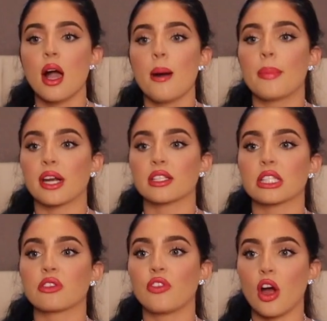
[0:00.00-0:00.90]
But
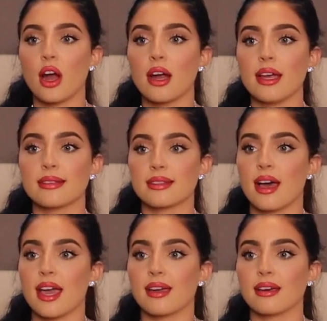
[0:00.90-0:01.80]
as far as
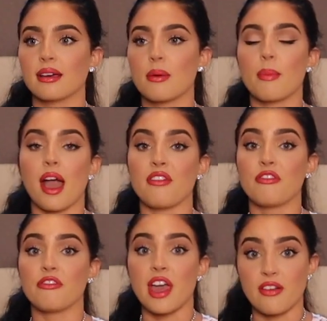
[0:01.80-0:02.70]
like my
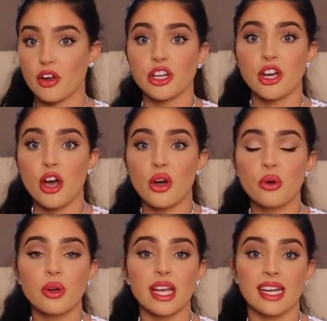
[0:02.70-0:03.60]
favorite
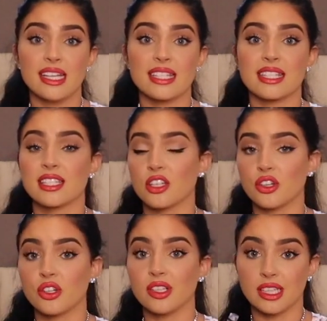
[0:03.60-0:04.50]
go, it is
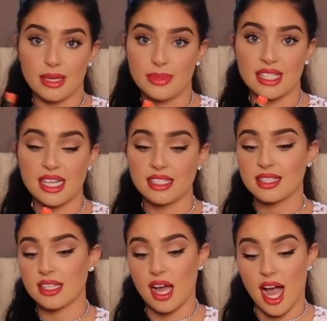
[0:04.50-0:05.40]
still
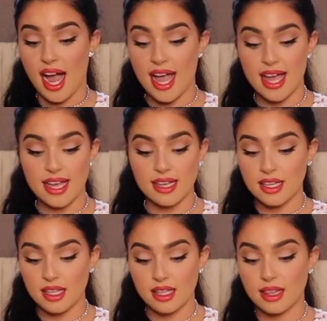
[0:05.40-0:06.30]
LipSense. I
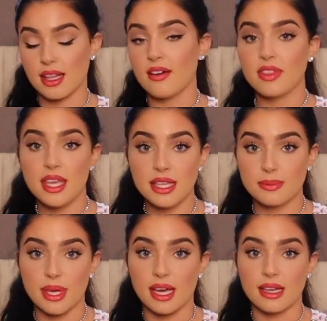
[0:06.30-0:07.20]
love these
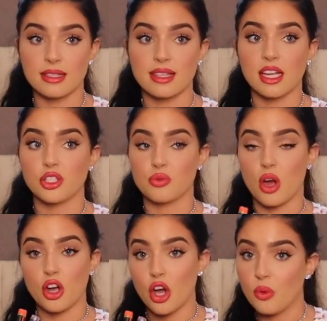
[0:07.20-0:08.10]
because they do
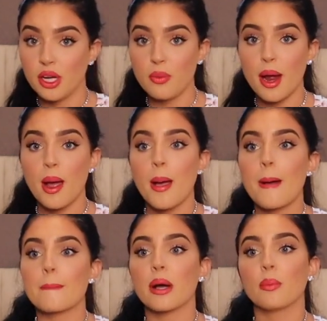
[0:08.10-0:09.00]
not go anywhere.
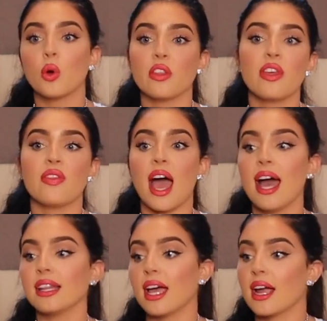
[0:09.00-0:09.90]
But more than
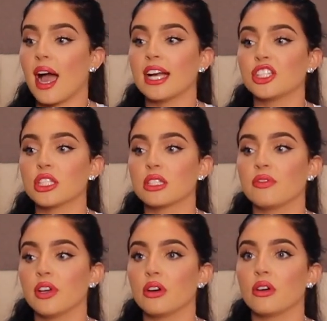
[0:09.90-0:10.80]
that, like I just
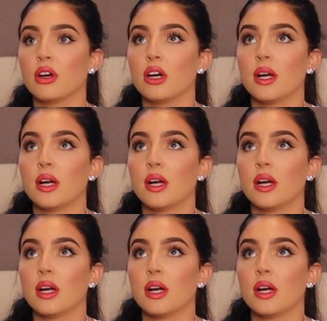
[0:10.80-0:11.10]
feel,